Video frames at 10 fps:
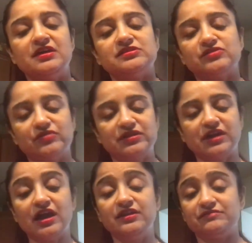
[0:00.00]
So it
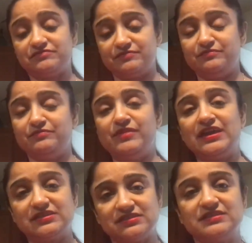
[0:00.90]
kind of
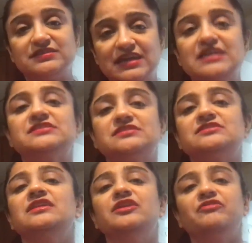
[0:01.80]
makes the
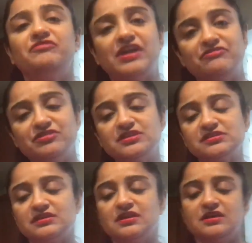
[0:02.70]
taste little
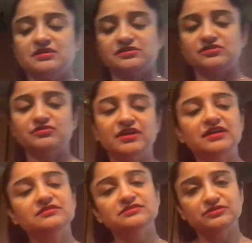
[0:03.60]
flavors. So
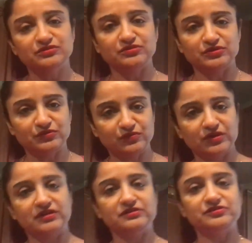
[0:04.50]
then you know you
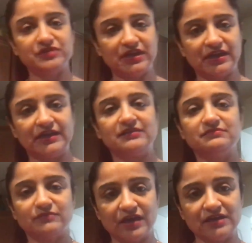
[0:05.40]
want to drink it
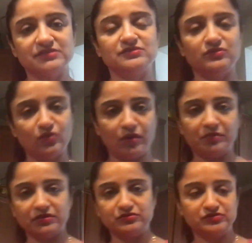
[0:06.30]
as
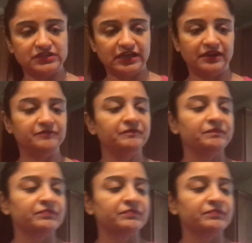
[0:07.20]
normal routine.